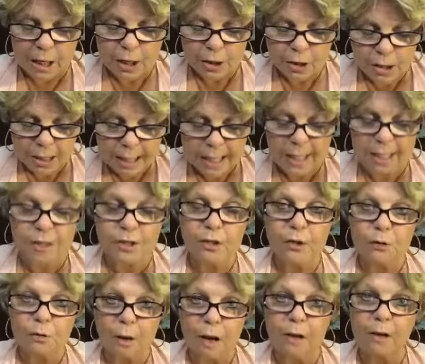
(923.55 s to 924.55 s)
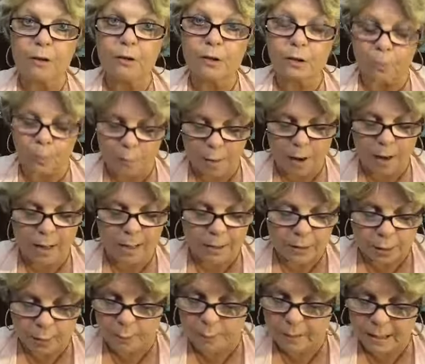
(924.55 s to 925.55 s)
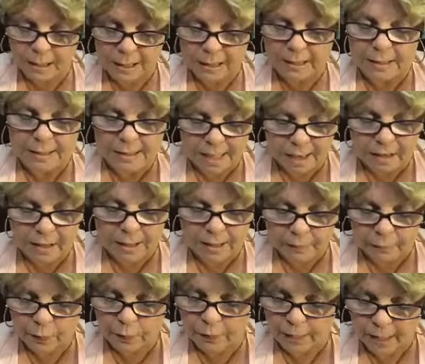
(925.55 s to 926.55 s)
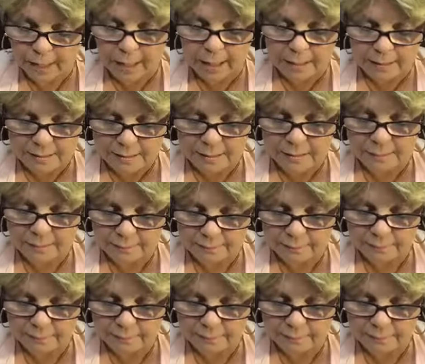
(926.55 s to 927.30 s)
She has struggled to walk in obedience. I'll give you that.